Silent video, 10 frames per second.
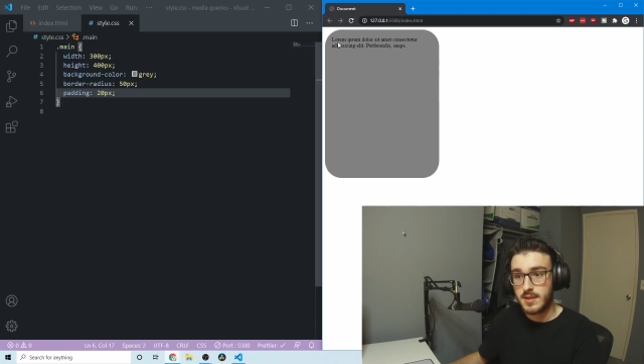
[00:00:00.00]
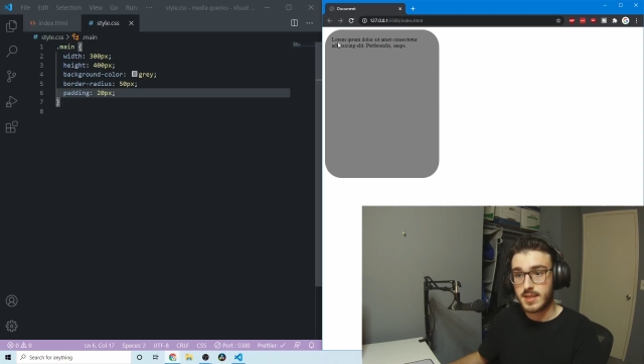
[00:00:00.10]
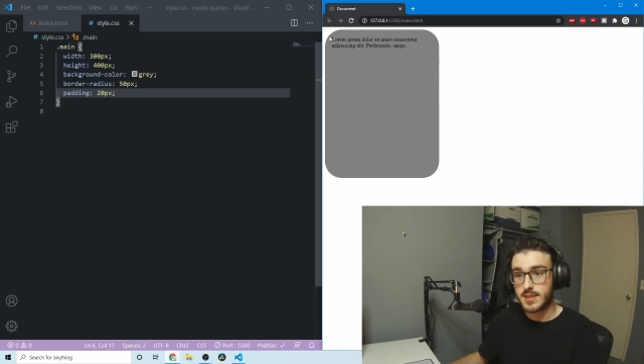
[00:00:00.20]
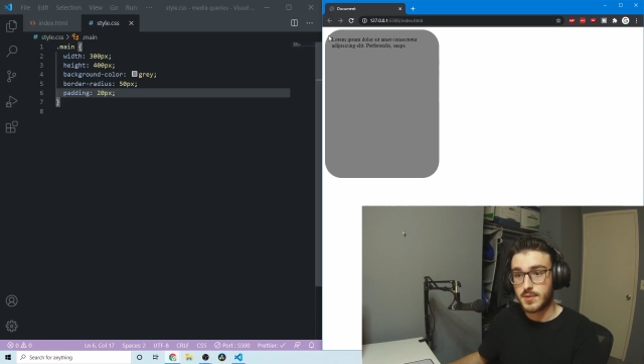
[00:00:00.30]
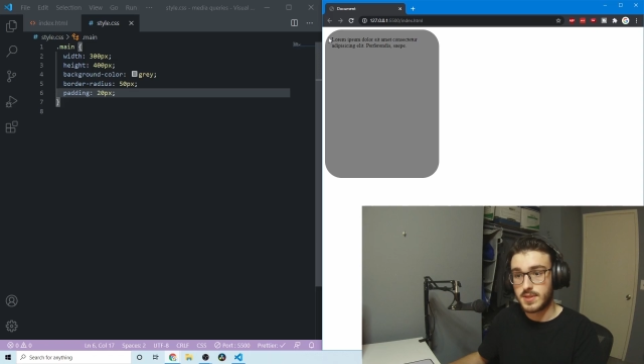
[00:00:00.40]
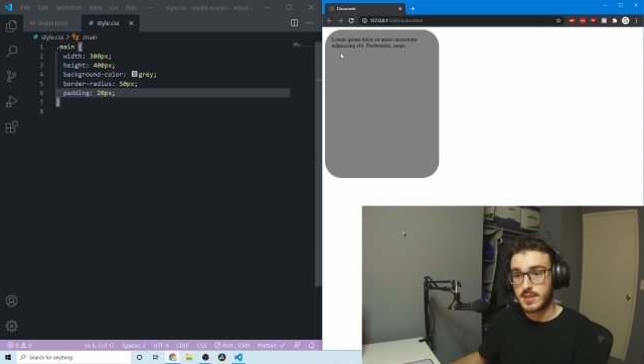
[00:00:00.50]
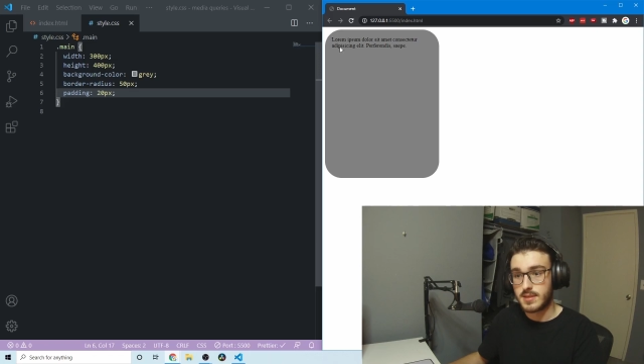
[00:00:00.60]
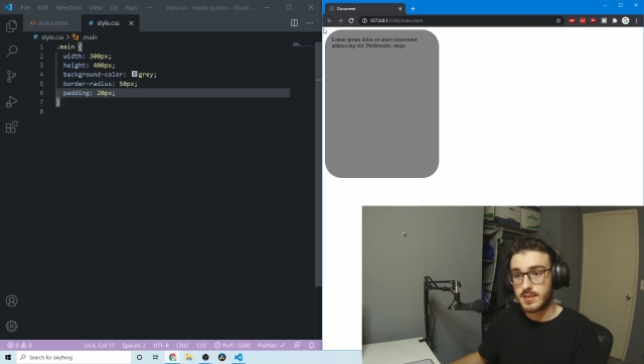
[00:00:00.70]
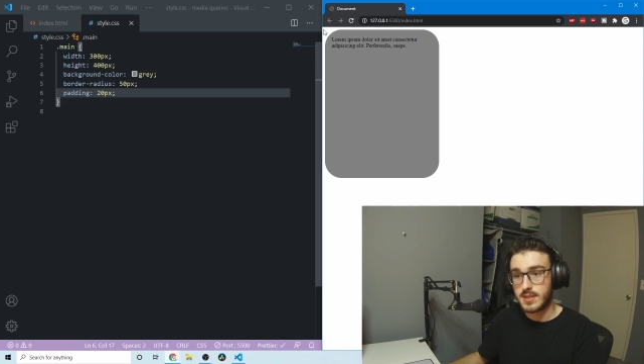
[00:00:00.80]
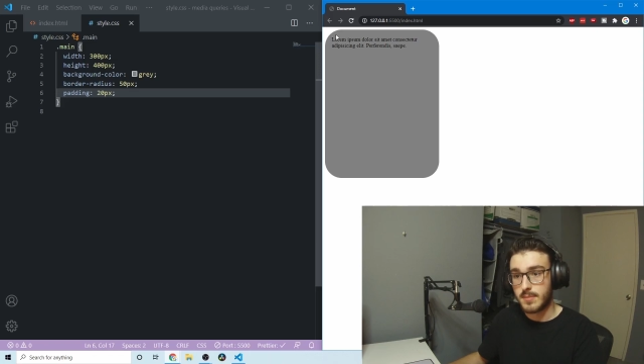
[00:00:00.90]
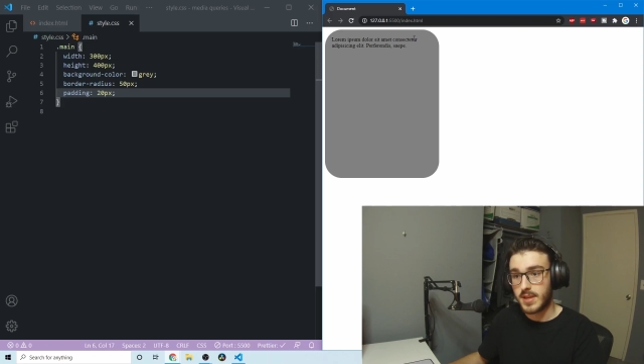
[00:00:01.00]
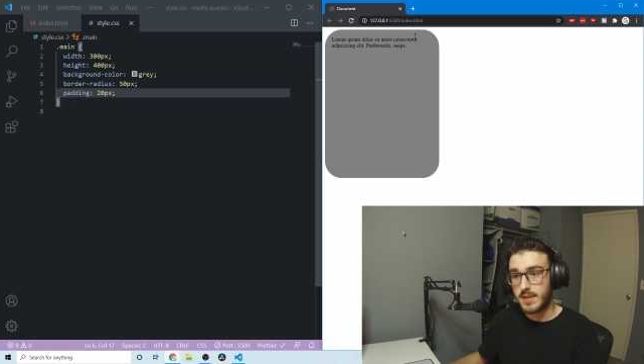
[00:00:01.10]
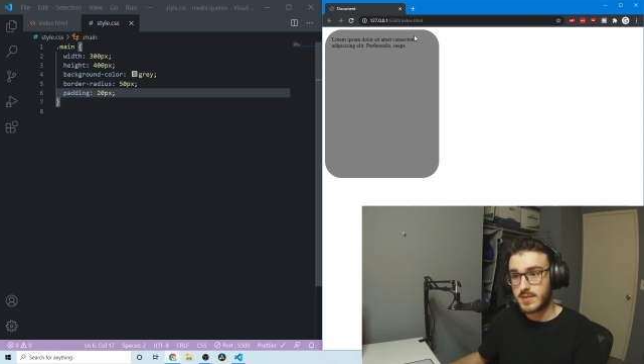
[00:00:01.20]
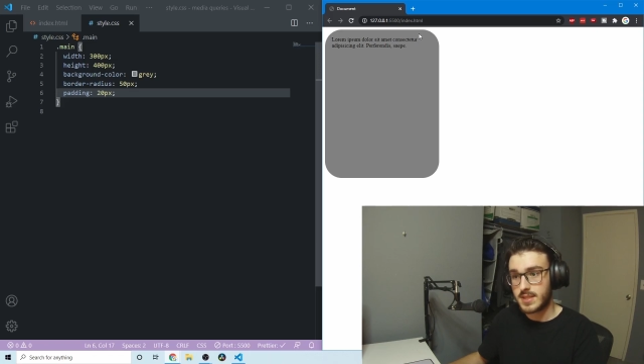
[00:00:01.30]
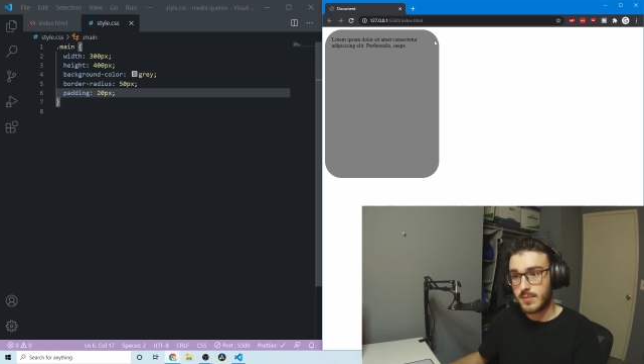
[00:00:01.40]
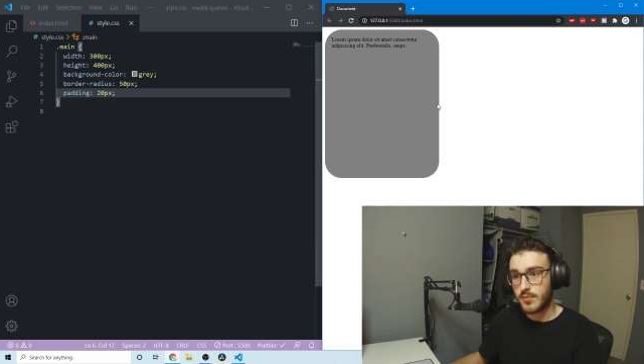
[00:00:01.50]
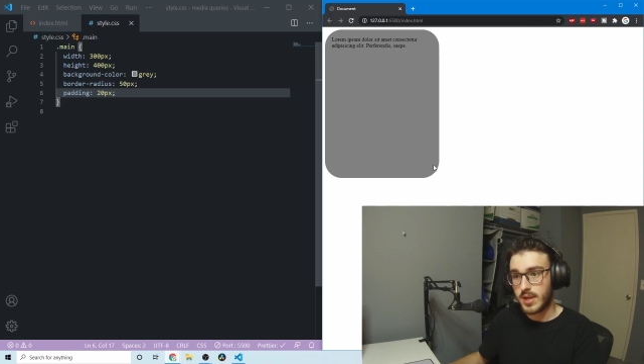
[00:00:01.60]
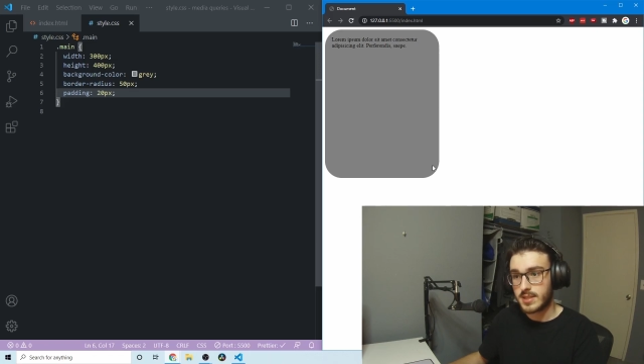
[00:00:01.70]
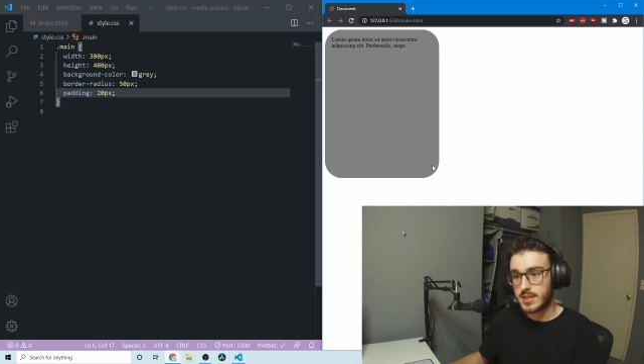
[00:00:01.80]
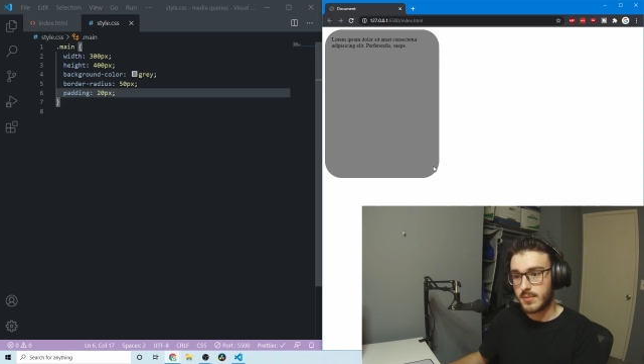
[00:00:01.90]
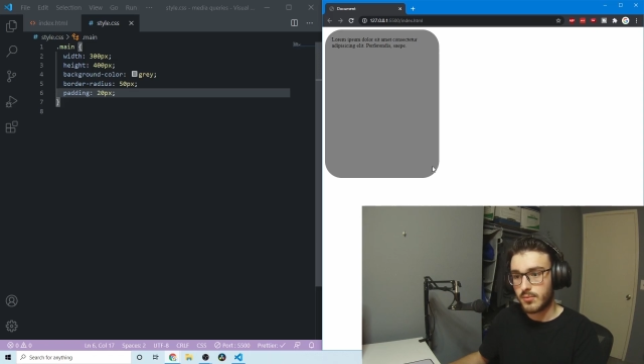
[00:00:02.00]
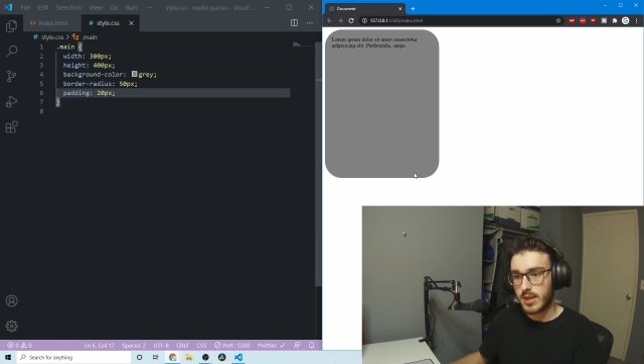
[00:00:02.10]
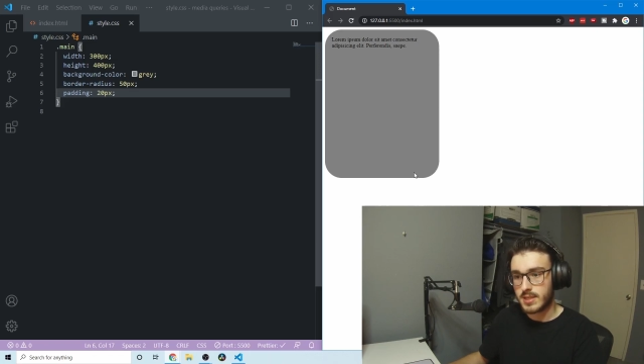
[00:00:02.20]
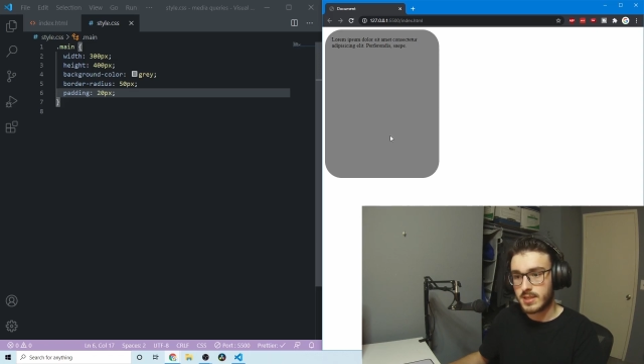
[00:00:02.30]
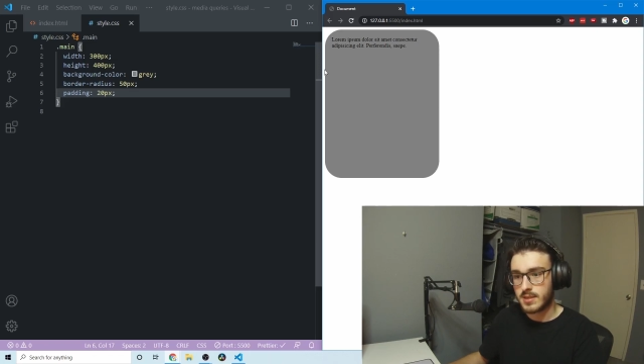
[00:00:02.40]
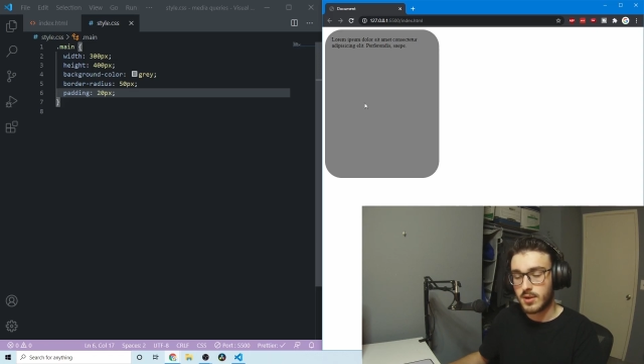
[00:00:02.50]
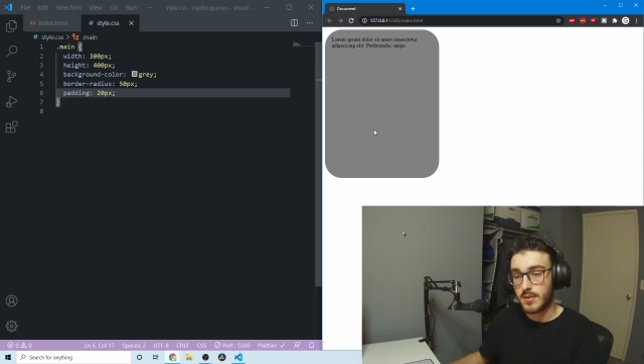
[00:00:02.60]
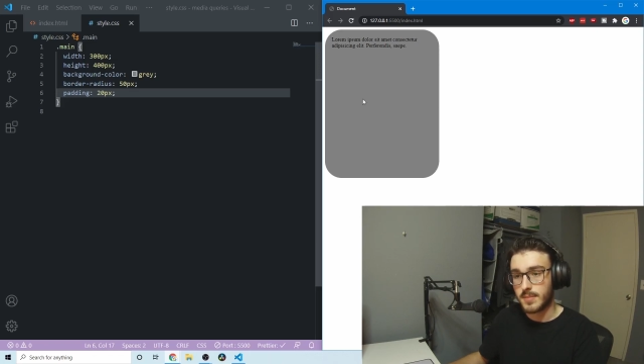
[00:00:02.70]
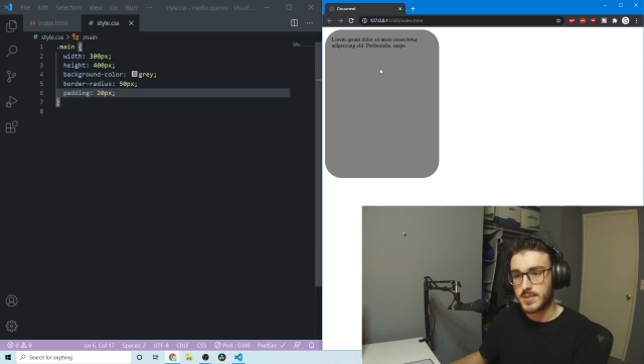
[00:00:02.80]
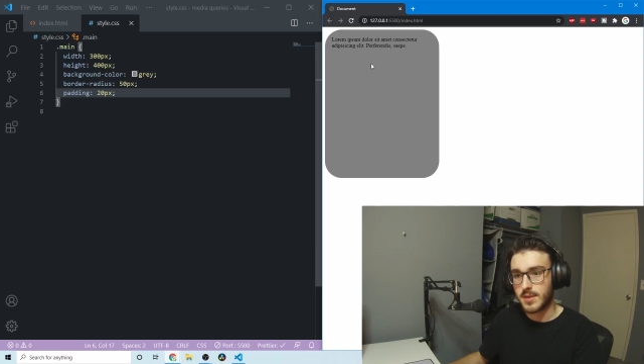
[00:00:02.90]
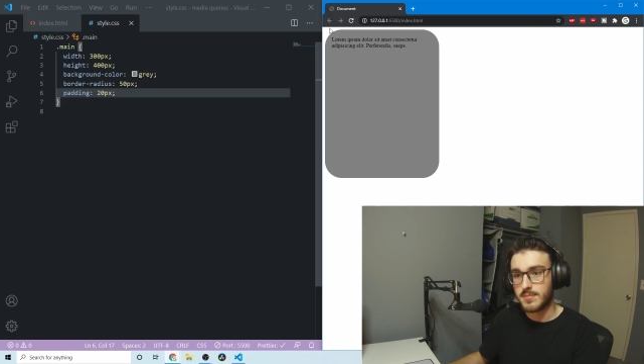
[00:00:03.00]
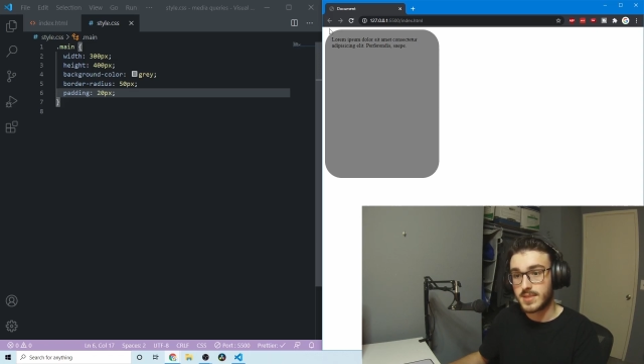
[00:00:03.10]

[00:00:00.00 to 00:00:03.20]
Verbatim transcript: Uh, so it's top left, top right, top right, or I'm sorry,